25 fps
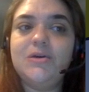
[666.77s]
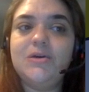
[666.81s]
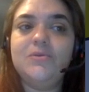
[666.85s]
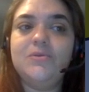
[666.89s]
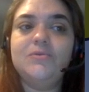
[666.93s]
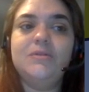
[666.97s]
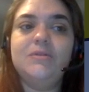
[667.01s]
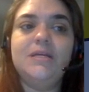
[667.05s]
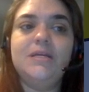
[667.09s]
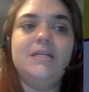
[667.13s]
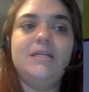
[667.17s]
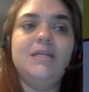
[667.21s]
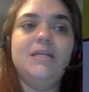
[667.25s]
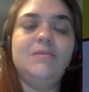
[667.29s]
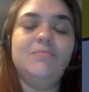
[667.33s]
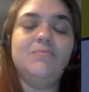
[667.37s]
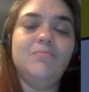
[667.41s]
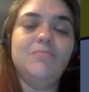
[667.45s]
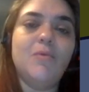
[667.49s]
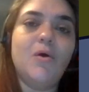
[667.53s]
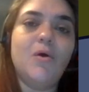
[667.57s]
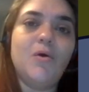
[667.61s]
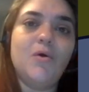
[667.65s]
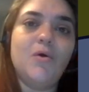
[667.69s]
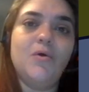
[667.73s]
so they need
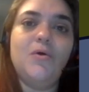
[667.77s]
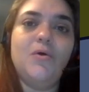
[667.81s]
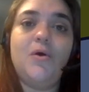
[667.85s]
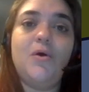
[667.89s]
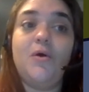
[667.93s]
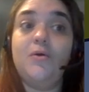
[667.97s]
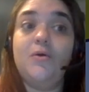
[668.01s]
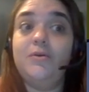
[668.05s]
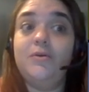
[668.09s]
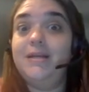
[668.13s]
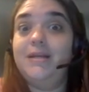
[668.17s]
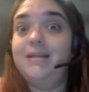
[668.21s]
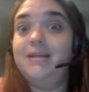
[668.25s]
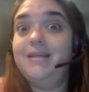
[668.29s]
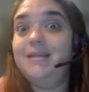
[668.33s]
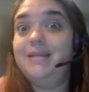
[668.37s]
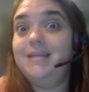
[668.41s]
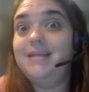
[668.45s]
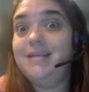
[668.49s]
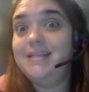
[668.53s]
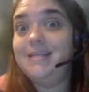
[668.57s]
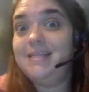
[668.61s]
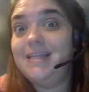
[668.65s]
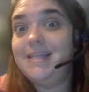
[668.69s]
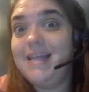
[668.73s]
more or they
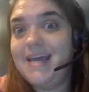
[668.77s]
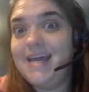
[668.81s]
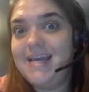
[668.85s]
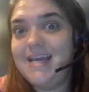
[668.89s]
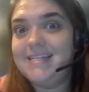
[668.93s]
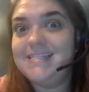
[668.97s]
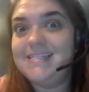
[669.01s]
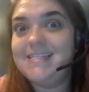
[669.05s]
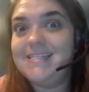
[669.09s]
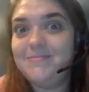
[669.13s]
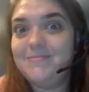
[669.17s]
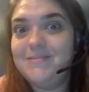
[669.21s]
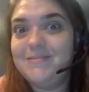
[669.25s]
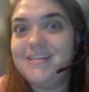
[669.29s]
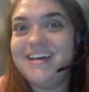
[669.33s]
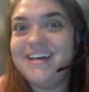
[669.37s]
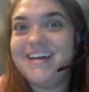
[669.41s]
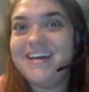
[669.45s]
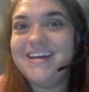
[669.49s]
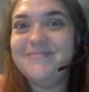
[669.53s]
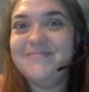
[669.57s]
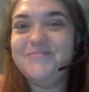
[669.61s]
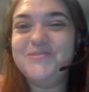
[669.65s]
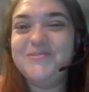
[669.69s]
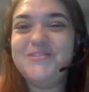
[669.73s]
need less
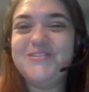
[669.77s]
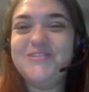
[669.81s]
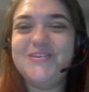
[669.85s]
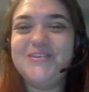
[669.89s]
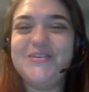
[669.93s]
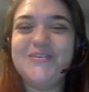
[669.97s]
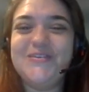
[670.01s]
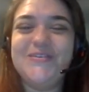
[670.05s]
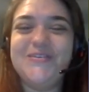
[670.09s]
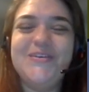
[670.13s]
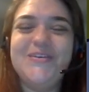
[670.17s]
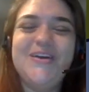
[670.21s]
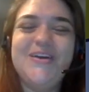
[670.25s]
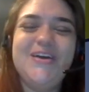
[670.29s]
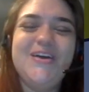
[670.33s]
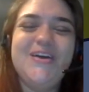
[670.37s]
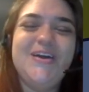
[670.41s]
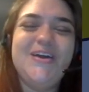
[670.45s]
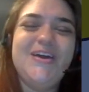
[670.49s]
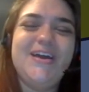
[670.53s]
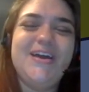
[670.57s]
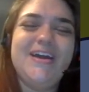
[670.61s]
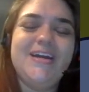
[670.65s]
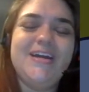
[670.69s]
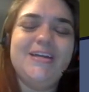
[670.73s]
sometimes. So
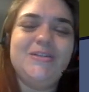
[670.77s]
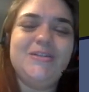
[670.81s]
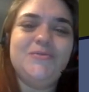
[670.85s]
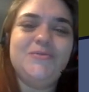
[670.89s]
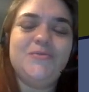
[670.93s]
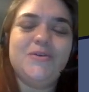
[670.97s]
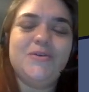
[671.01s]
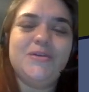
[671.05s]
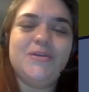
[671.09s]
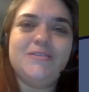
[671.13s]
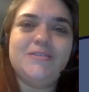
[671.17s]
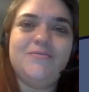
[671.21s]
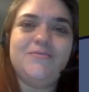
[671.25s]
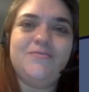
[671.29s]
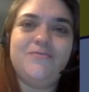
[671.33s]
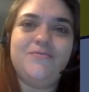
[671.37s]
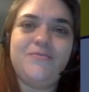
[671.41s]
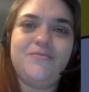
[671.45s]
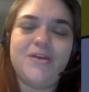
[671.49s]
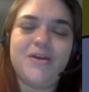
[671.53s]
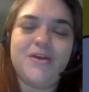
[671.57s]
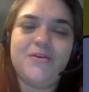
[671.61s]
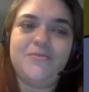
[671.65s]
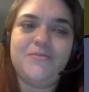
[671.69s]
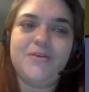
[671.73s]
it was a
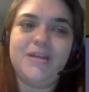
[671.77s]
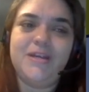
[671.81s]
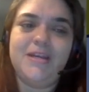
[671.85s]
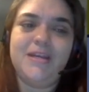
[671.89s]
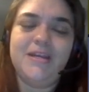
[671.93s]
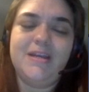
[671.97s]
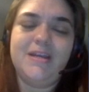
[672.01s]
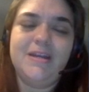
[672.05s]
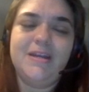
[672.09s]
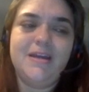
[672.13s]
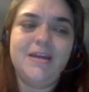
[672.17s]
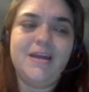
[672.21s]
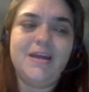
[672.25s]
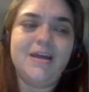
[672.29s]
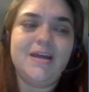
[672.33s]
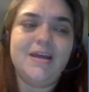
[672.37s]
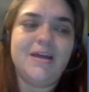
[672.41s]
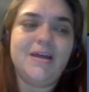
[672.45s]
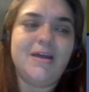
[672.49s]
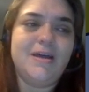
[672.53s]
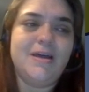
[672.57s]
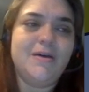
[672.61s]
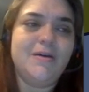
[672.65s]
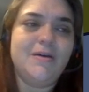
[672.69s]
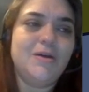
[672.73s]
very
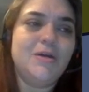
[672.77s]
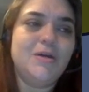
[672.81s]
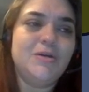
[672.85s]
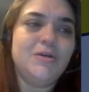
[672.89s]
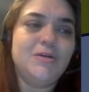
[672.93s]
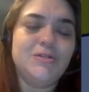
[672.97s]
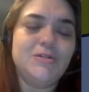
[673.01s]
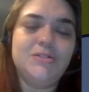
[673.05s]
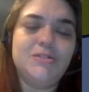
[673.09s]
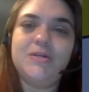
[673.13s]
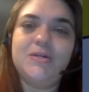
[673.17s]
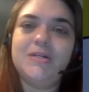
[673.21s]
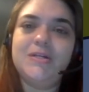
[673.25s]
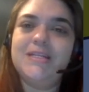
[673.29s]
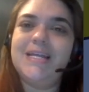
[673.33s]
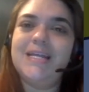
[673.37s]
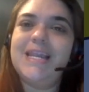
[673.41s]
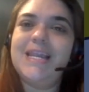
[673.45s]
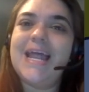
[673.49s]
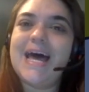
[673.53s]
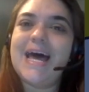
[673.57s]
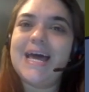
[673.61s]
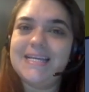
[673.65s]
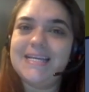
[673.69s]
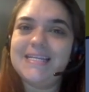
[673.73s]
good to
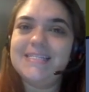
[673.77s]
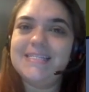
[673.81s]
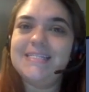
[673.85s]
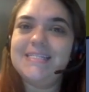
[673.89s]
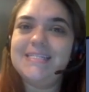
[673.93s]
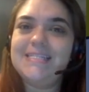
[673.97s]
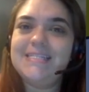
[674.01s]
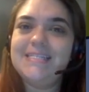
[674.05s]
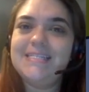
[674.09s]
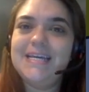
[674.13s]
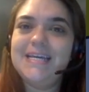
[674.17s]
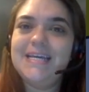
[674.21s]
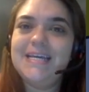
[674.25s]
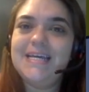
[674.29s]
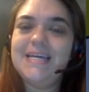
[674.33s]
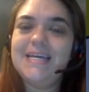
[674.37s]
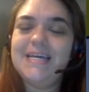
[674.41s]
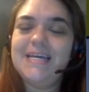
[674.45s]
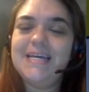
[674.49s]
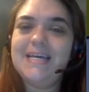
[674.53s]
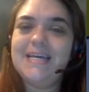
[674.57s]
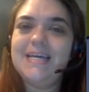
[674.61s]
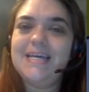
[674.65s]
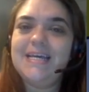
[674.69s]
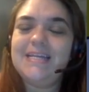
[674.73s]
analyze
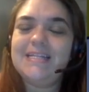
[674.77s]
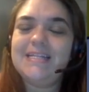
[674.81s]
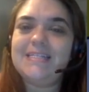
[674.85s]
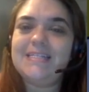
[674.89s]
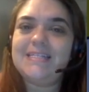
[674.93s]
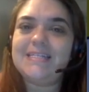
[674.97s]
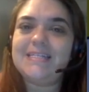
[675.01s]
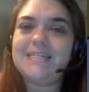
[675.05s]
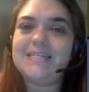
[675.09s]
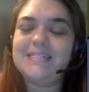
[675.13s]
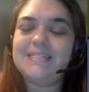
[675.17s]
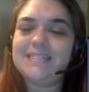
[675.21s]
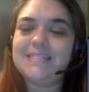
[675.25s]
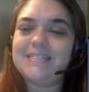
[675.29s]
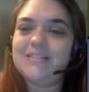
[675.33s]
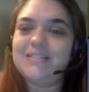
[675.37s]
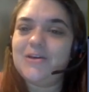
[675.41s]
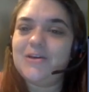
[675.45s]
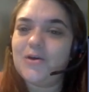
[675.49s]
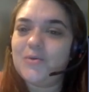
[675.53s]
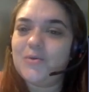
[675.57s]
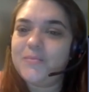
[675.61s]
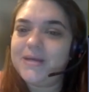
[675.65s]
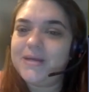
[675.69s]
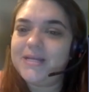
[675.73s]
the
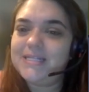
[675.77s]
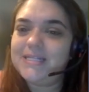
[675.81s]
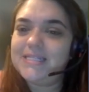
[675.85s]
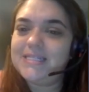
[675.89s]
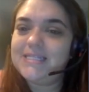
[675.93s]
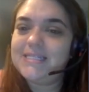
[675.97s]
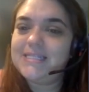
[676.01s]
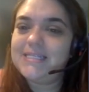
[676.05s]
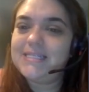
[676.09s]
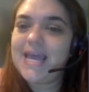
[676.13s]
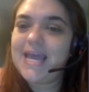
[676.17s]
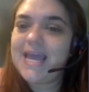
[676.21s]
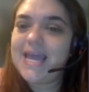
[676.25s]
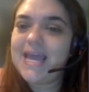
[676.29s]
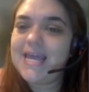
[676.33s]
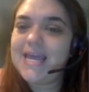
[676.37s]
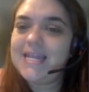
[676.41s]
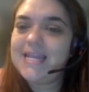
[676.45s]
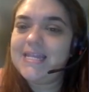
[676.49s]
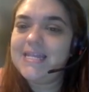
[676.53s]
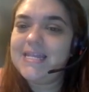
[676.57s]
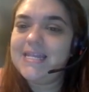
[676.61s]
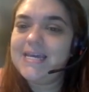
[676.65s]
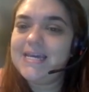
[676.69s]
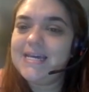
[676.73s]
documents
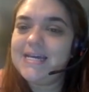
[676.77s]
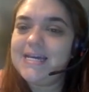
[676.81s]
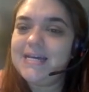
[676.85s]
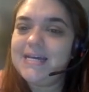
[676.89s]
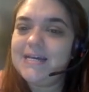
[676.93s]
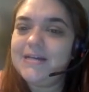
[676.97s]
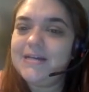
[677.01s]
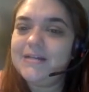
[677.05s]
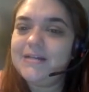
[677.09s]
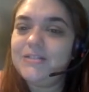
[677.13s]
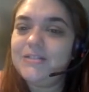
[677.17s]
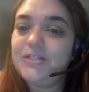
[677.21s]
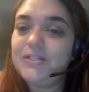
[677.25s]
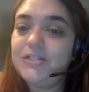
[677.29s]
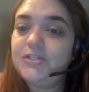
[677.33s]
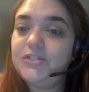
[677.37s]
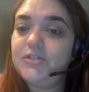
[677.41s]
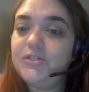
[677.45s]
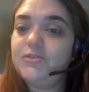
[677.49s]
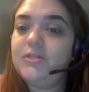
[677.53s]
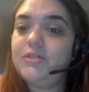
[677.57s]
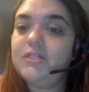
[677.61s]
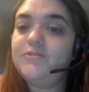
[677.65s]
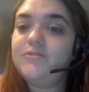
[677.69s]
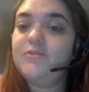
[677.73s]
and the
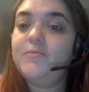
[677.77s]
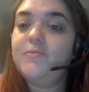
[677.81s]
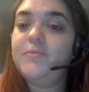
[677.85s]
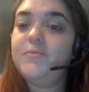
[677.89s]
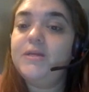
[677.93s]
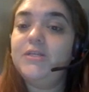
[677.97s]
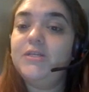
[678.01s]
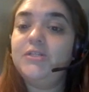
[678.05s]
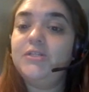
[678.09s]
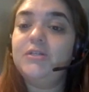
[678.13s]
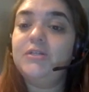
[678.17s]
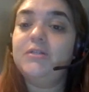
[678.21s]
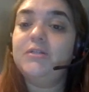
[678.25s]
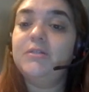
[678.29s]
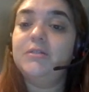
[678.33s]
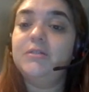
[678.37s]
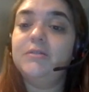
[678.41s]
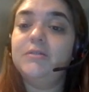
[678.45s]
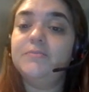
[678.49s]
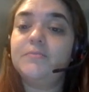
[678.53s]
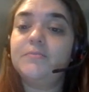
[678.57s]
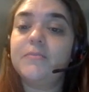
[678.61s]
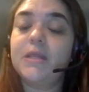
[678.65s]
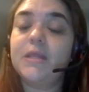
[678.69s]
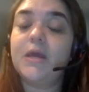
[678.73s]
digital
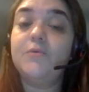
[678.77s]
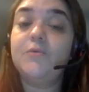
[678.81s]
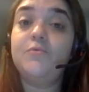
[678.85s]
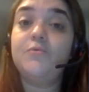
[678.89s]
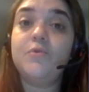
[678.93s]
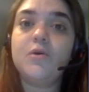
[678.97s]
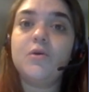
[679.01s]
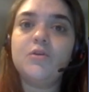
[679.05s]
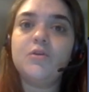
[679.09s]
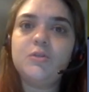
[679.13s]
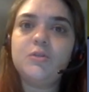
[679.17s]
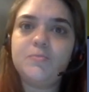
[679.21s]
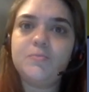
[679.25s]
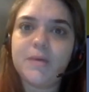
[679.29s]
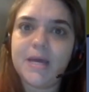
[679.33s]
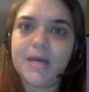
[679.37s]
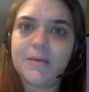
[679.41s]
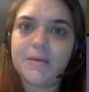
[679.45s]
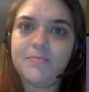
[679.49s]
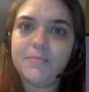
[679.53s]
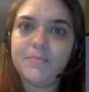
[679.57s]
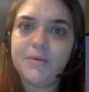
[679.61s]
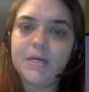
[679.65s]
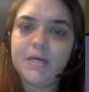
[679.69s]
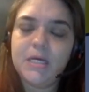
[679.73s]
transformation
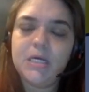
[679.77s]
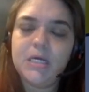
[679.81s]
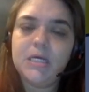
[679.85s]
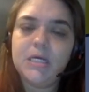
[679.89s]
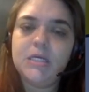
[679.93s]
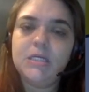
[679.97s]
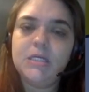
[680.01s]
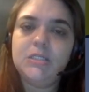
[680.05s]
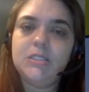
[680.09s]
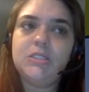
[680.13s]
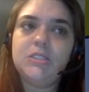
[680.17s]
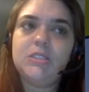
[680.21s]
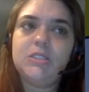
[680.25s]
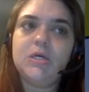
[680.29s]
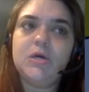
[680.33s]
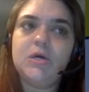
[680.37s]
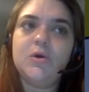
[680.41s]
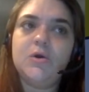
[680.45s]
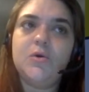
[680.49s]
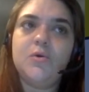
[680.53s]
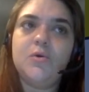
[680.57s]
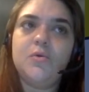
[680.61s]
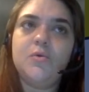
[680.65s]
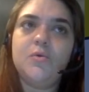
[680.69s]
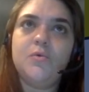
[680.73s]
roadmap.
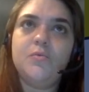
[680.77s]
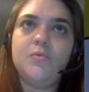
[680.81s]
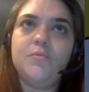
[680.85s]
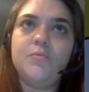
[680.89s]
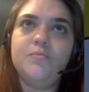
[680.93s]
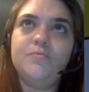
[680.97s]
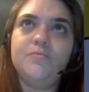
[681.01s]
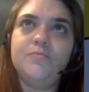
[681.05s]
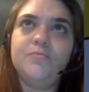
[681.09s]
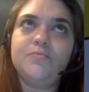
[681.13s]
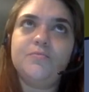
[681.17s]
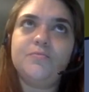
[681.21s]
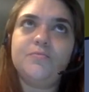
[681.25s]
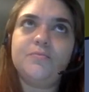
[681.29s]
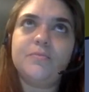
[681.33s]
So